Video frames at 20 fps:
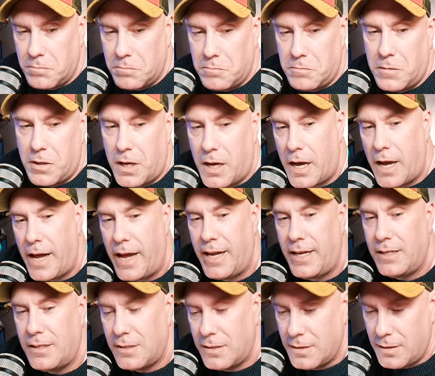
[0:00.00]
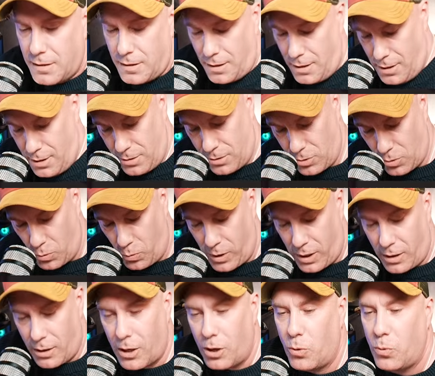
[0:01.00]
Nice. So
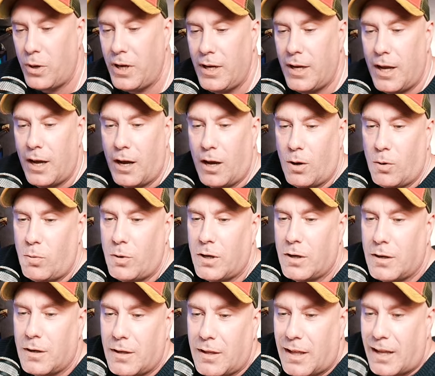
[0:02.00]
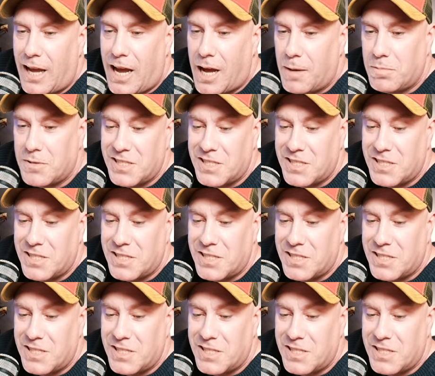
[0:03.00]
where are we now? We're at lap